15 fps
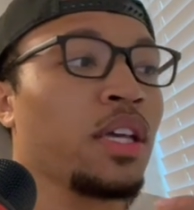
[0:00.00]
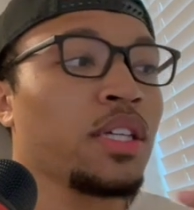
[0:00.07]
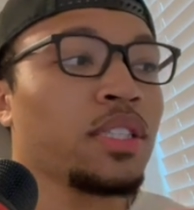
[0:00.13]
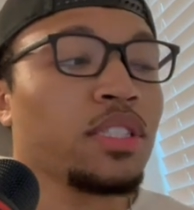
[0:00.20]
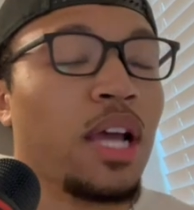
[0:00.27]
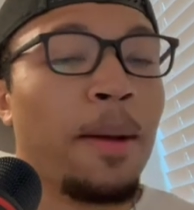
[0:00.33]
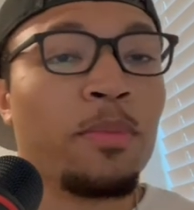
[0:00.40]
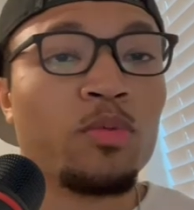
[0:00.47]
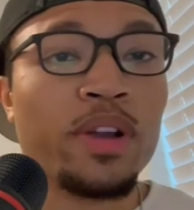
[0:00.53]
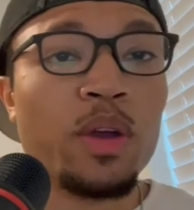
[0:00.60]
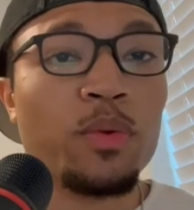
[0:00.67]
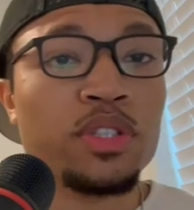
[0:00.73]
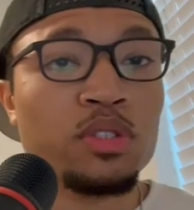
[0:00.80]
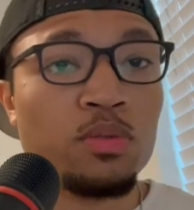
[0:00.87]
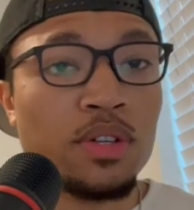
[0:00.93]
Morant
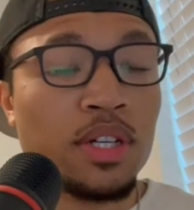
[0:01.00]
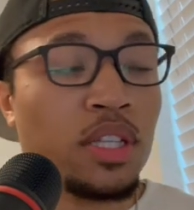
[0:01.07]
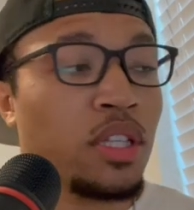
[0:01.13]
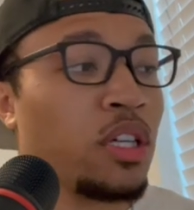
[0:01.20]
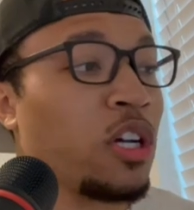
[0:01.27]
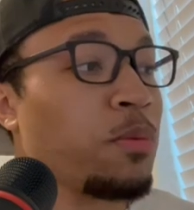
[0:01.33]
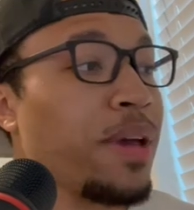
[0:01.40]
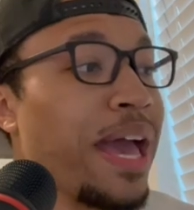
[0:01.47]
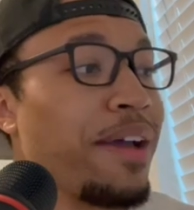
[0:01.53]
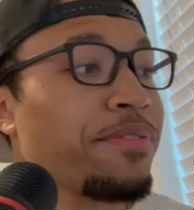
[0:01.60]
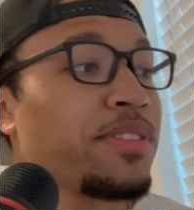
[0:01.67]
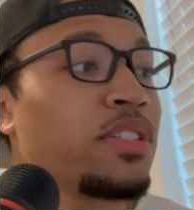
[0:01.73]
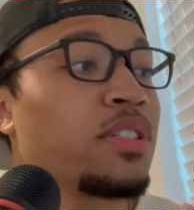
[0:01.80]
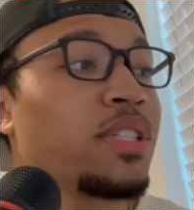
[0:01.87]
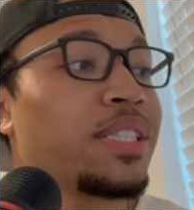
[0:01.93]
went to a club
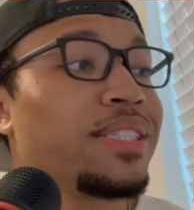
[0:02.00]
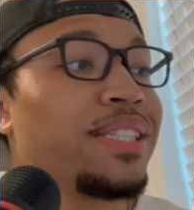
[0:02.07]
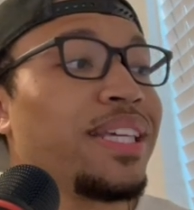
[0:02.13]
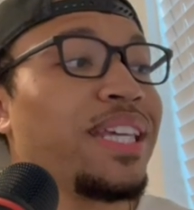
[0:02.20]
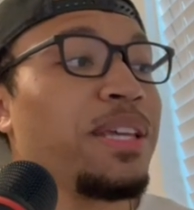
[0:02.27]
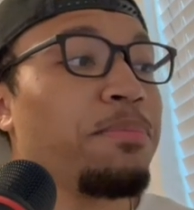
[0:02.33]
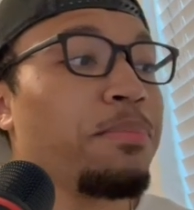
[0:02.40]
after the team